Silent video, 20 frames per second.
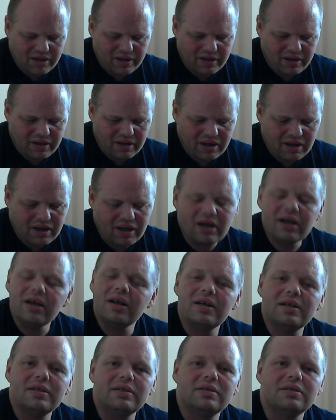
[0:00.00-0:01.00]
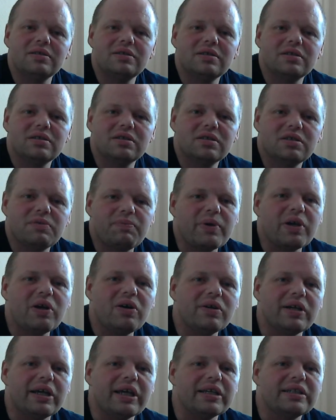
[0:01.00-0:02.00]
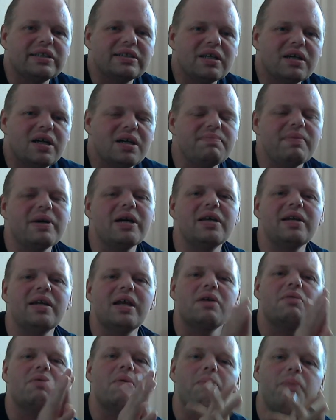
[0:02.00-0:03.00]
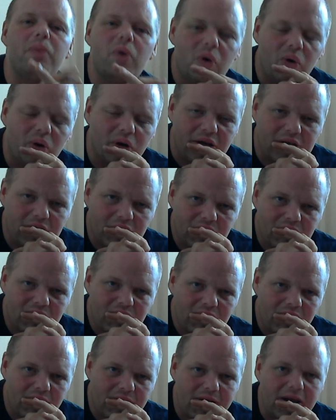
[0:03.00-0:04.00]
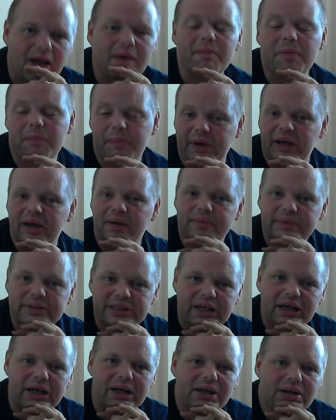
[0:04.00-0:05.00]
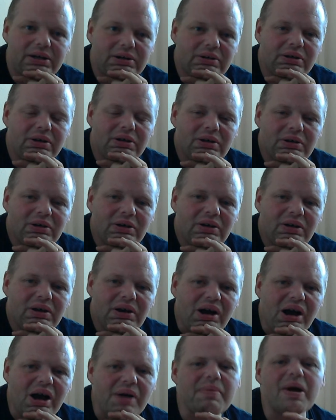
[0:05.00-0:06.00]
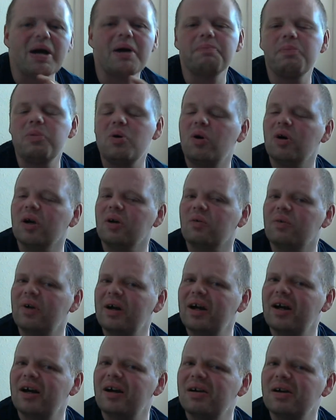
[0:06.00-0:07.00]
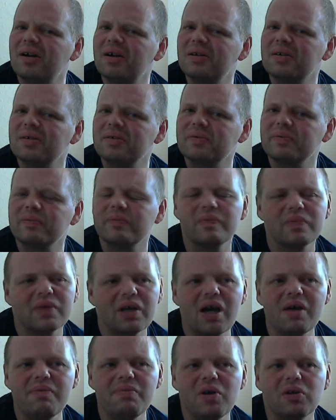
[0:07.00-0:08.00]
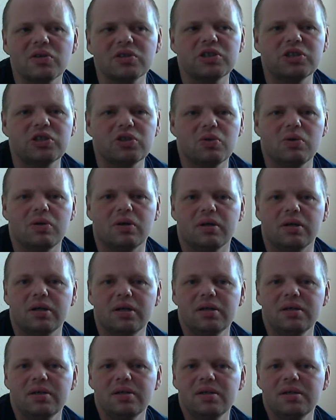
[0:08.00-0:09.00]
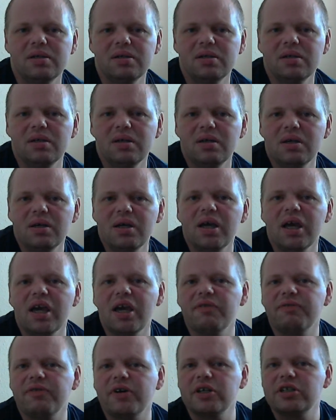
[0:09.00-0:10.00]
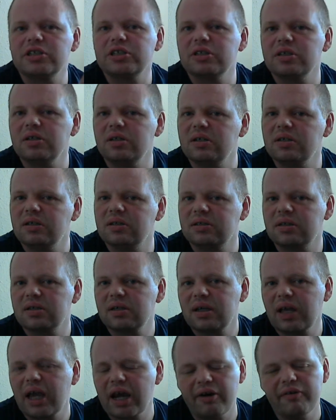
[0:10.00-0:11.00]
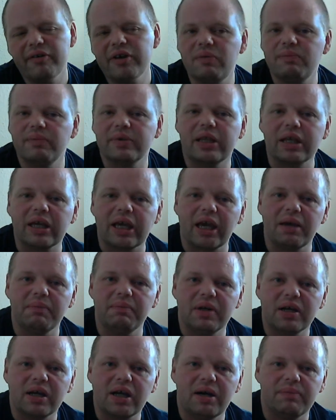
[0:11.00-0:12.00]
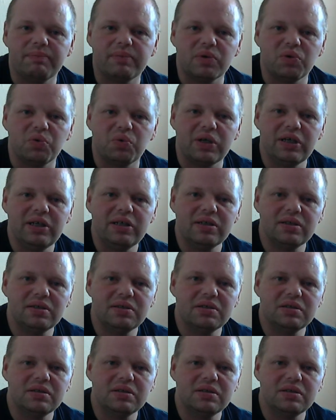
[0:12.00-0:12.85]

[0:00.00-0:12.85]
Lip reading: And to be honest, I'm at now a point, and I'm a bit upset, I'm at a point where I'm not sure if I should carry on with the game in a couple of weeks,